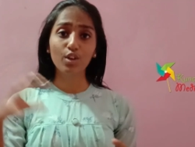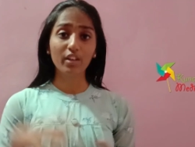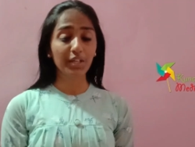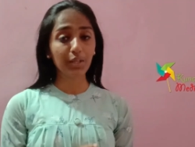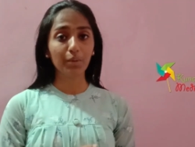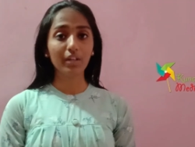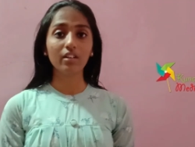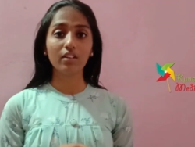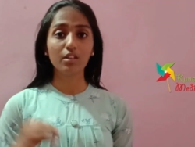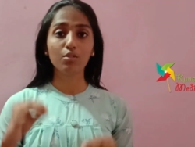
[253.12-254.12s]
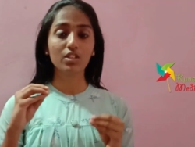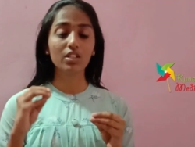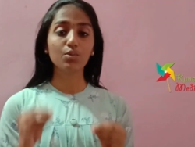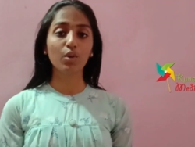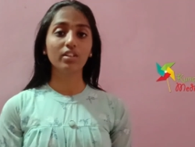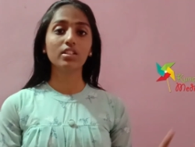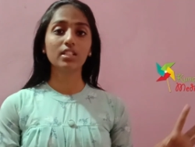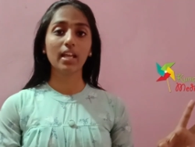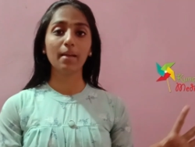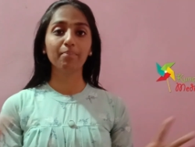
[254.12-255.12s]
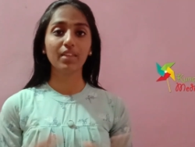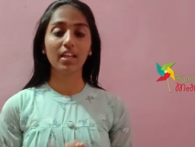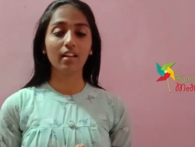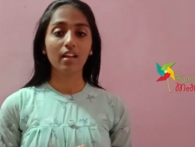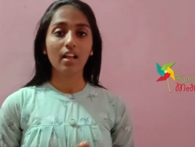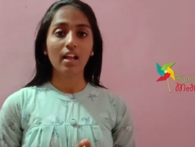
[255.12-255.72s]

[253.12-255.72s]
into it, you just want the same thing.